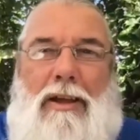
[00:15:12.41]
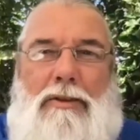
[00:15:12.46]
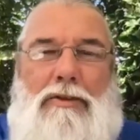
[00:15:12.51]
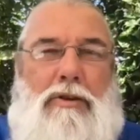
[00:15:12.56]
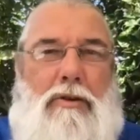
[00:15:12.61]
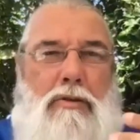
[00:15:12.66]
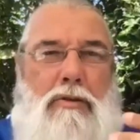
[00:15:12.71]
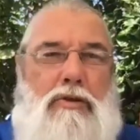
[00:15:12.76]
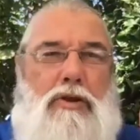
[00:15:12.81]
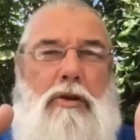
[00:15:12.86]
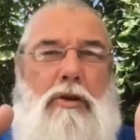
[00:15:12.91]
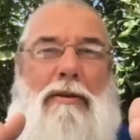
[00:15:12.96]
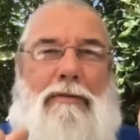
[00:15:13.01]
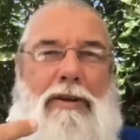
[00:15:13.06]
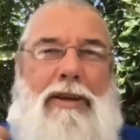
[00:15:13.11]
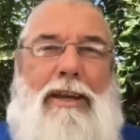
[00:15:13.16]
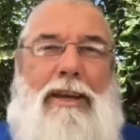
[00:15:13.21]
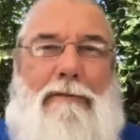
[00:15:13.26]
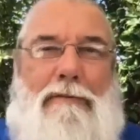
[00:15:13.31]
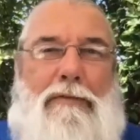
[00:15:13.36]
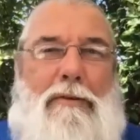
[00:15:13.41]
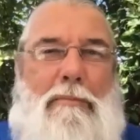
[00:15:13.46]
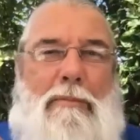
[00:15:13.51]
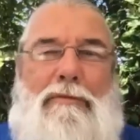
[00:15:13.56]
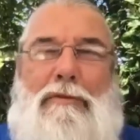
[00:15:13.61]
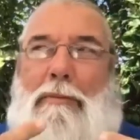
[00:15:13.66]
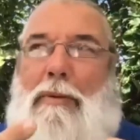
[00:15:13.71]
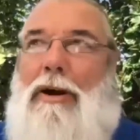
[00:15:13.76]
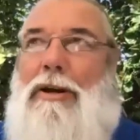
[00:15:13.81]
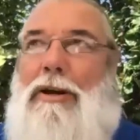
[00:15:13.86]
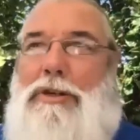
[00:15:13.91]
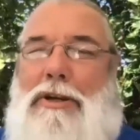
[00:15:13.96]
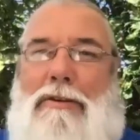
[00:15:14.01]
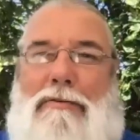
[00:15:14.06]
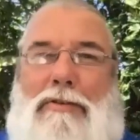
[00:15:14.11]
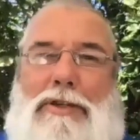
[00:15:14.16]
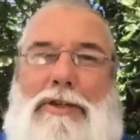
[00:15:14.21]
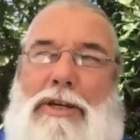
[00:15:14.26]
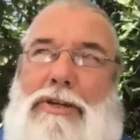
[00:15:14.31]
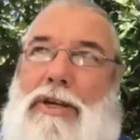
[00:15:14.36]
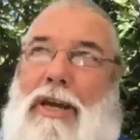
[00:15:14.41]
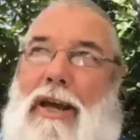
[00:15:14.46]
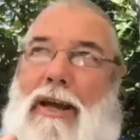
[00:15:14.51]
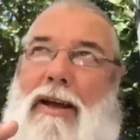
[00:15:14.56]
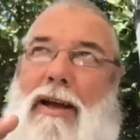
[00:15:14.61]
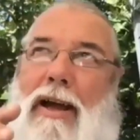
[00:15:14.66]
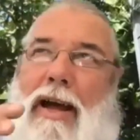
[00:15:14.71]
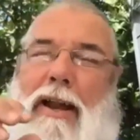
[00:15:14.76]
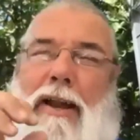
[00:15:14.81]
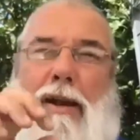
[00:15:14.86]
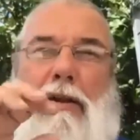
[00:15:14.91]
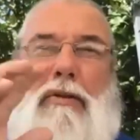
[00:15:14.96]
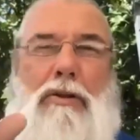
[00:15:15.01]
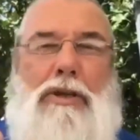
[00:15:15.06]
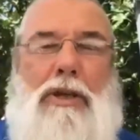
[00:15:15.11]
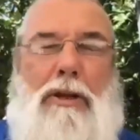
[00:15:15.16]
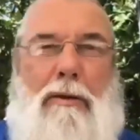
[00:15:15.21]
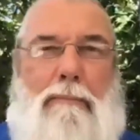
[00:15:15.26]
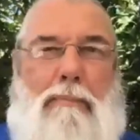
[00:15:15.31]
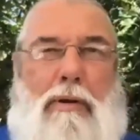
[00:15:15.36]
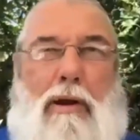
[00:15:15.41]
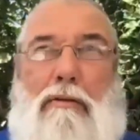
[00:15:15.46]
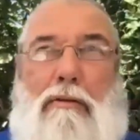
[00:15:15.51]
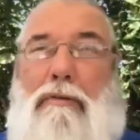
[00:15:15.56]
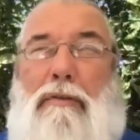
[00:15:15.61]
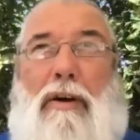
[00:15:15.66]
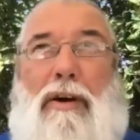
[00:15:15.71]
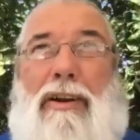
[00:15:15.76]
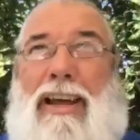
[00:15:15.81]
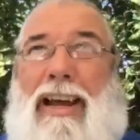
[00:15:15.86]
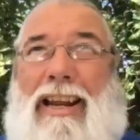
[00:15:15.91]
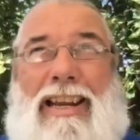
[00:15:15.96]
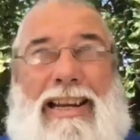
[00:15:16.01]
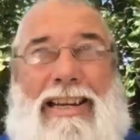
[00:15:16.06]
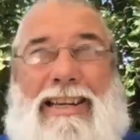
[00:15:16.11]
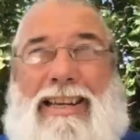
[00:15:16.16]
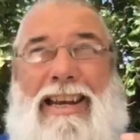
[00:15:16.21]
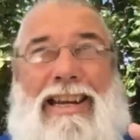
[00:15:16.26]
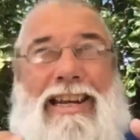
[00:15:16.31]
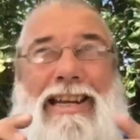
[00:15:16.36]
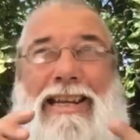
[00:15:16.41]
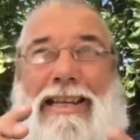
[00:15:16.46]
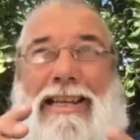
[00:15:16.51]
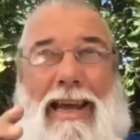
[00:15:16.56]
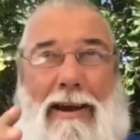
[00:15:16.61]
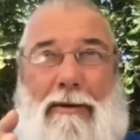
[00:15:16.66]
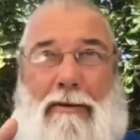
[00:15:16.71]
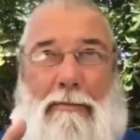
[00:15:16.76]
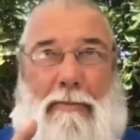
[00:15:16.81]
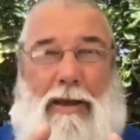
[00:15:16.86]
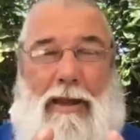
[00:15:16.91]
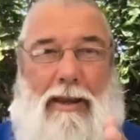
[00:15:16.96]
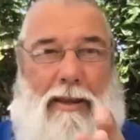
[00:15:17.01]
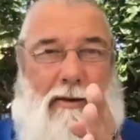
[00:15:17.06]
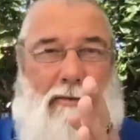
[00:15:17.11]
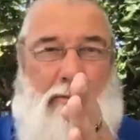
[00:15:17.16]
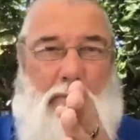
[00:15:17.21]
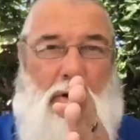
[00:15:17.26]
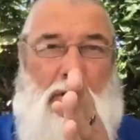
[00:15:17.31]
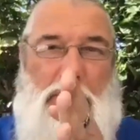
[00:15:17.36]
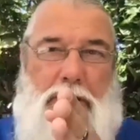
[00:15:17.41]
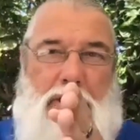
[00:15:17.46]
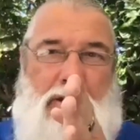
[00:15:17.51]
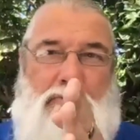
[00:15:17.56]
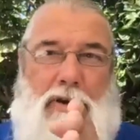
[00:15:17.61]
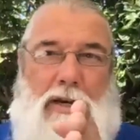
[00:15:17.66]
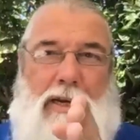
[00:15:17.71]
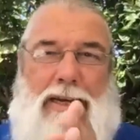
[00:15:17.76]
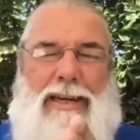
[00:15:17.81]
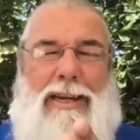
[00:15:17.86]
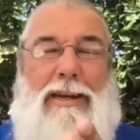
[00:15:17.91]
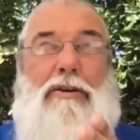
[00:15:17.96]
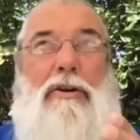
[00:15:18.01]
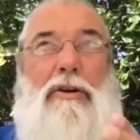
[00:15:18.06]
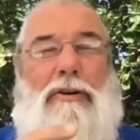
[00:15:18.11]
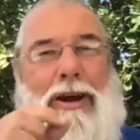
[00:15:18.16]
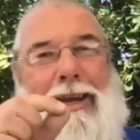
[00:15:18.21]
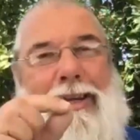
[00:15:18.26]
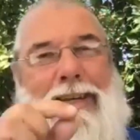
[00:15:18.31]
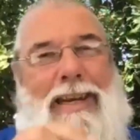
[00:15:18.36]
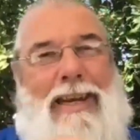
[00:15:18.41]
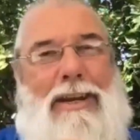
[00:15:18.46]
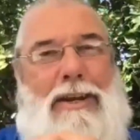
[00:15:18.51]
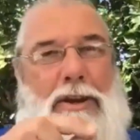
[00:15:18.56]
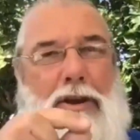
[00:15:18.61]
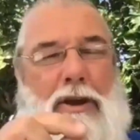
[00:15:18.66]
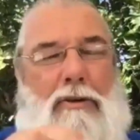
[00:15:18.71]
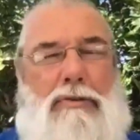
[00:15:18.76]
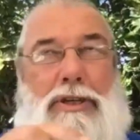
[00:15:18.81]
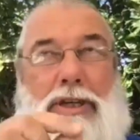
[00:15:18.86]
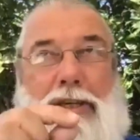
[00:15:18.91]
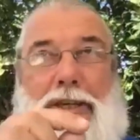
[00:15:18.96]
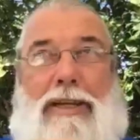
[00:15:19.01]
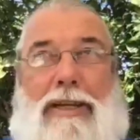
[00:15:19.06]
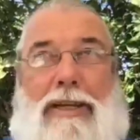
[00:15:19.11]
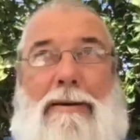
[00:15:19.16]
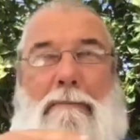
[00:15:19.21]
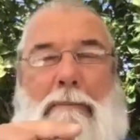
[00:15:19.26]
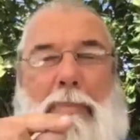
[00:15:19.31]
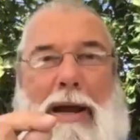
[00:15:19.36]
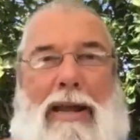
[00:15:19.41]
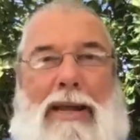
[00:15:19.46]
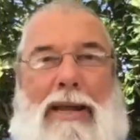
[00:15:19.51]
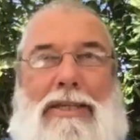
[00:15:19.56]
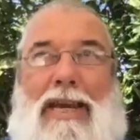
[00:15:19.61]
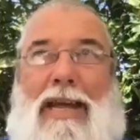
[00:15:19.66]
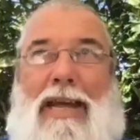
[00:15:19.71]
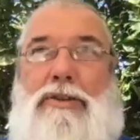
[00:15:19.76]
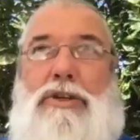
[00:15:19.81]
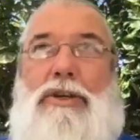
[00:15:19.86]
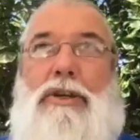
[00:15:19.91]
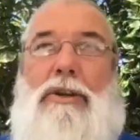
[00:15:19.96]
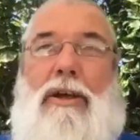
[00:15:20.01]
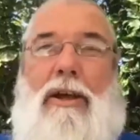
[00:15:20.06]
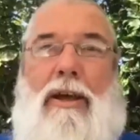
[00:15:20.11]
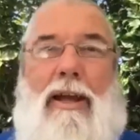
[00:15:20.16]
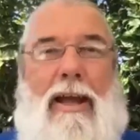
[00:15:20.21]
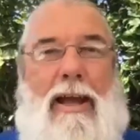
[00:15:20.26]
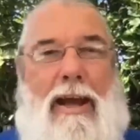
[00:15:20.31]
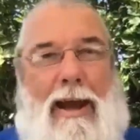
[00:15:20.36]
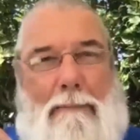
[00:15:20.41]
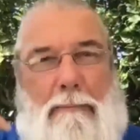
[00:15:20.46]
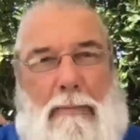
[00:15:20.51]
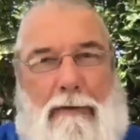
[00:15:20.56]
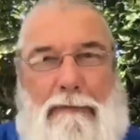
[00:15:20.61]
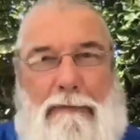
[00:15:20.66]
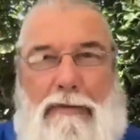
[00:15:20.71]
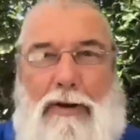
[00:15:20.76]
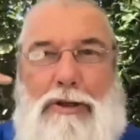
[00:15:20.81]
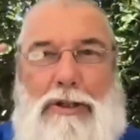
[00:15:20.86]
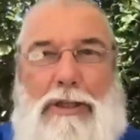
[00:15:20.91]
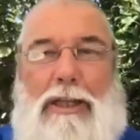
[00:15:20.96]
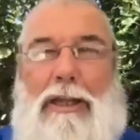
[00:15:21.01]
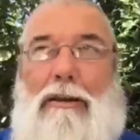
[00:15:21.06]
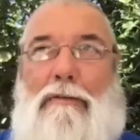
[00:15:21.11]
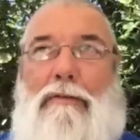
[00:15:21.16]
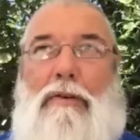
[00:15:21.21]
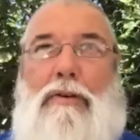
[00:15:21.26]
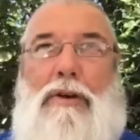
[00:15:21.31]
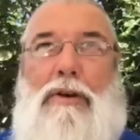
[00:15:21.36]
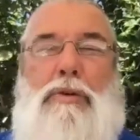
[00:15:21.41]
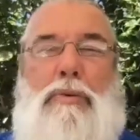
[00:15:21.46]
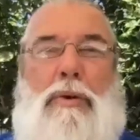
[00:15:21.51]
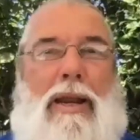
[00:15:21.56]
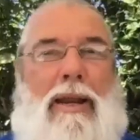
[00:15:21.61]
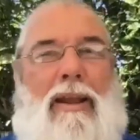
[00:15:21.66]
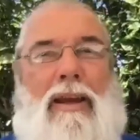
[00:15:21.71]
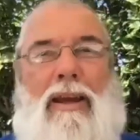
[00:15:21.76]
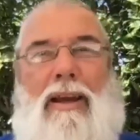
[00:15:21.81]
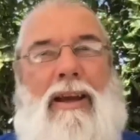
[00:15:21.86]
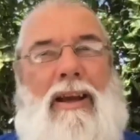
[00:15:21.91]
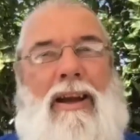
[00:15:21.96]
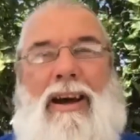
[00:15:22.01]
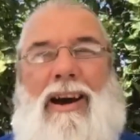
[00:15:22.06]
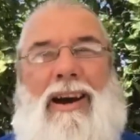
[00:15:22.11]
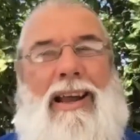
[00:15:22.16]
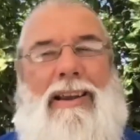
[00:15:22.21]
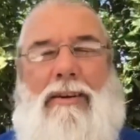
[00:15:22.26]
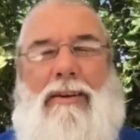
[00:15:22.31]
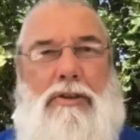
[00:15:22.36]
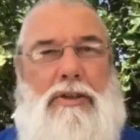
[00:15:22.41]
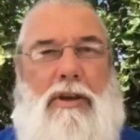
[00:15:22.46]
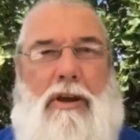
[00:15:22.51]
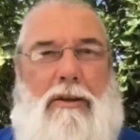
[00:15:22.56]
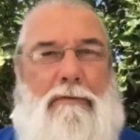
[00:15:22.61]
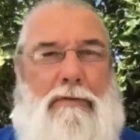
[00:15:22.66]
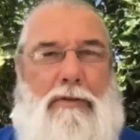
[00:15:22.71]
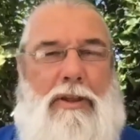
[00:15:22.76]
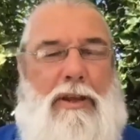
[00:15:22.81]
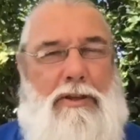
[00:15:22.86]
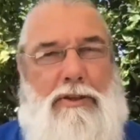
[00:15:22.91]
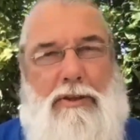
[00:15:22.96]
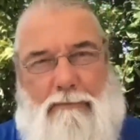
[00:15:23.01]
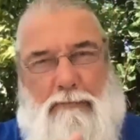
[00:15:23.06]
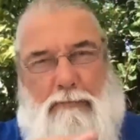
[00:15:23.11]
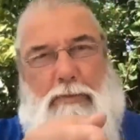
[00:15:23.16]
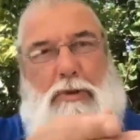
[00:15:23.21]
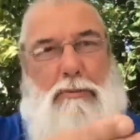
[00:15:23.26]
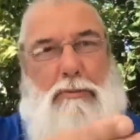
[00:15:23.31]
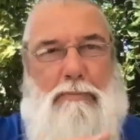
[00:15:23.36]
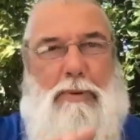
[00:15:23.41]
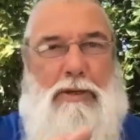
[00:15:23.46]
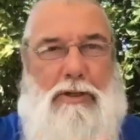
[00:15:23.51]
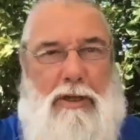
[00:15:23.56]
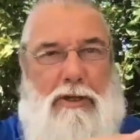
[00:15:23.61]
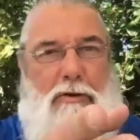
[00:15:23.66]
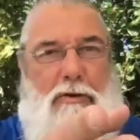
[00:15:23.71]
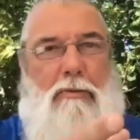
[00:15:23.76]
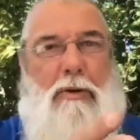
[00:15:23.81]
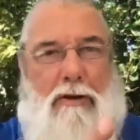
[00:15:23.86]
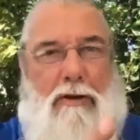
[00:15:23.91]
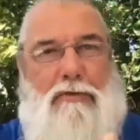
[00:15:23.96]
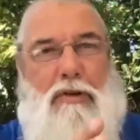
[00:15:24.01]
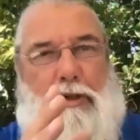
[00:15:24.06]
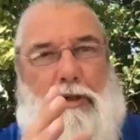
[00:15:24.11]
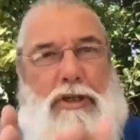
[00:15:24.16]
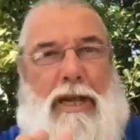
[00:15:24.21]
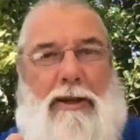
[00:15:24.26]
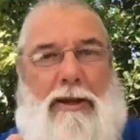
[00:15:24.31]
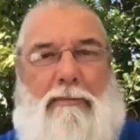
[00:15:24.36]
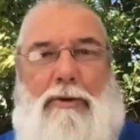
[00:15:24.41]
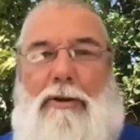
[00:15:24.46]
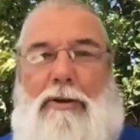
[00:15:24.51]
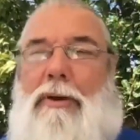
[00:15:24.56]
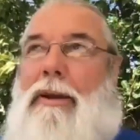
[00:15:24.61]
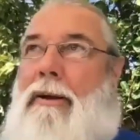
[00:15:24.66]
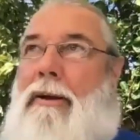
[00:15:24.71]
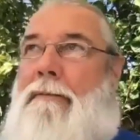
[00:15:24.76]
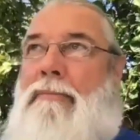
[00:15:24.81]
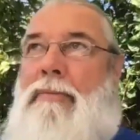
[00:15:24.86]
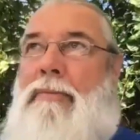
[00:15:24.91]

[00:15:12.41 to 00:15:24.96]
do you have a need for my services?" And I looked at her profile and it didn't tell me what she really did, or I didn't notice, I didn't pay attention. And my first little voice went, "I ain't got time for this. I'm just busy doing what I've just said I'm doing."